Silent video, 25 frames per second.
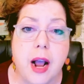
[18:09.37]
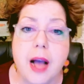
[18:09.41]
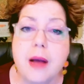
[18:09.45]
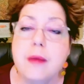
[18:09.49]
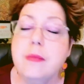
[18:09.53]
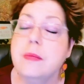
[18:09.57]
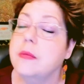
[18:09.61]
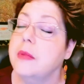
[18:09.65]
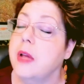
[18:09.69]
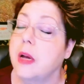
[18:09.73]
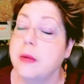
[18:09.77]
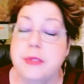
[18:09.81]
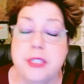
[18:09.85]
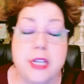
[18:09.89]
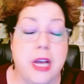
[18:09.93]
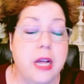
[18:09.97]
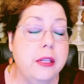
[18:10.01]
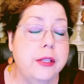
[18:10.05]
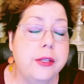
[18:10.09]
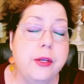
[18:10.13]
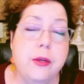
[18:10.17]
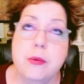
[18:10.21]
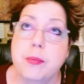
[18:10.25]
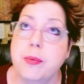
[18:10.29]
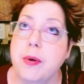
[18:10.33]
I'm
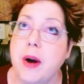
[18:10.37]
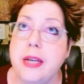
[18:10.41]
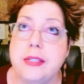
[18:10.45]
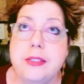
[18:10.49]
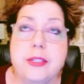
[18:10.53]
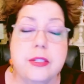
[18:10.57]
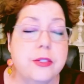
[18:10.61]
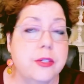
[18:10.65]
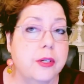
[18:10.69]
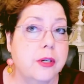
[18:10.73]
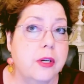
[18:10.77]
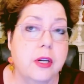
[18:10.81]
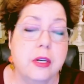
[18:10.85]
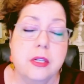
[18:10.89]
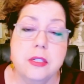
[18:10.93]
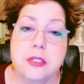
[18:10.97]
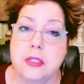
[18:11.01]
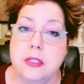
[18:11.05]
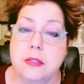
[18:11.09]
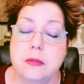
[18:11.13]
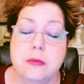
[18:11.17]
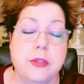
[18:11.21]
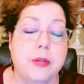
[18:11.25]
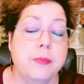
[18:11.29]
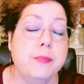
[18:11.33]
telling you, the price
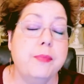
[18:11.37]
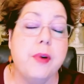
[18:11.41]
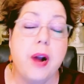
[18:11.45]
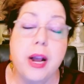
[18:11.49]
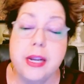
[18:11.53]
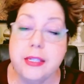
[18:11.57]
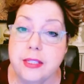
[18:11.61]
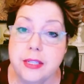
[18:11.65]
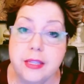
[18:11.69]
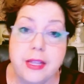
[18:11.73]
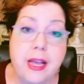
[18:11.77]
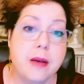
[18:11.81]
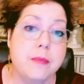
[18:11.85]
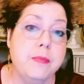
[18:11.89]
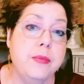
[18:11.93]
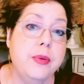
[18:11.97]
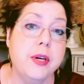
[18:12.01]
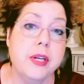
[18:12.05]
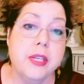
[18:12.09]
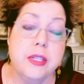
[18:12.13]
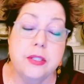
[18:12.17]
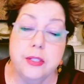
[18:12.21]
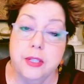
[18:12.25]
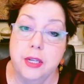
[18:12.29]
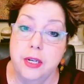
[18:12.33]
of that
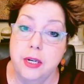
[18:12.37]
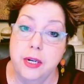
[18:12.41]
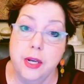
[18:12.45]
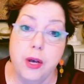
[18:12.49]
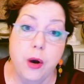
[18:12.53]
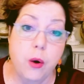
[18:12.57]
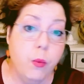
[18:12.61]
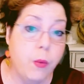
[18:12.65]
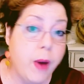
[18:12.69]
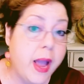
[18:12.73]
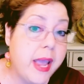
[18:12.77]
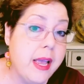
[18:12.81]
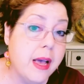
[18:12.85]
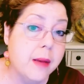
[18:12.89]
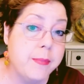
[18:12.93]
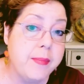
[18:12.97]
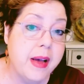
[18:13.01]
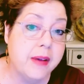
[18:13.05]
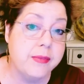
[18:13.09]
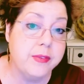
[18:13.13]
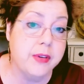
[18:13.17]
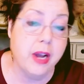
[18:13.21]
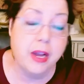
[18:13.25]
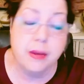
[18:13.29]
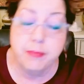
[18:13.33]
book is going to go way up
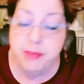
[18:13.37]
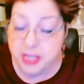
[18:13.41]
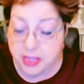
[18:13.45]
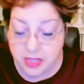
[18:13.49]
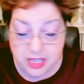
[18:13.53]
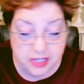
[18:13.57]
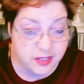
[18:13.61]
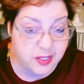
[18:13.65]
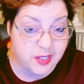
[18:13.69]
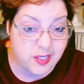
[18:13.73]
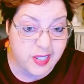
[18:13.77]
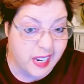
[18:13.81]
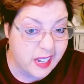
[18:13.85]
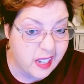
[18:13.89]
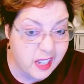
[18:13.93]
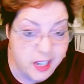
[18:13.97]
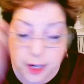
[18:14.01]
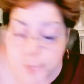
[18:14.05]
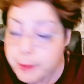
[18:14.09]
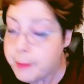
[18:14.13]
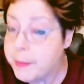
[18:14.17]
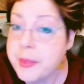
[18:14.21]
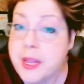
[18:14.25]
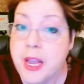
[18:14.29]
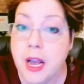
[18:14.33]
after, the
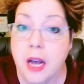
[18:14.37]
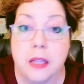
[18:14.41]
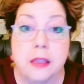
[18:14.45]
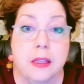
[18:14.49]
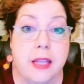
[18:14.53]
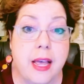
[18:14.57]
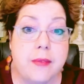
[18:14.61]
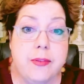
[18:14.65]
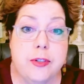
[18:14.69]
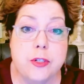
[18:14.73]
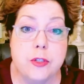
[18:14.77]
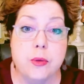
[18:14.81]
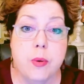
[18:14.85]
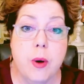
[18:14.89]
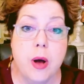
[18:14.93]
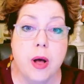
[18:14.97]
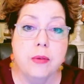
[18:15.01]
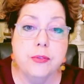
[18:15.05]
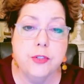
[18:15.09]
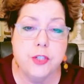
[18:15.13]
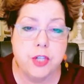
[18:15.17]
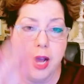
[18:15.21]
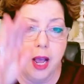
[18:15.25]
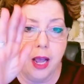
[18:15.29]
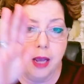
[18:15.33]
second 11,
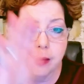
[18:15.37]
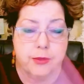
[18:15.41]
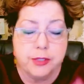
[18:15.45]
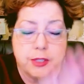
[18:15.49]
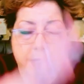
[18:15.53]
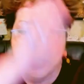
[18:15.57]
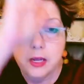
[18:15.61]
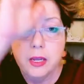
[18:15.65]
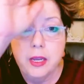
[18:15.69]
12 chime,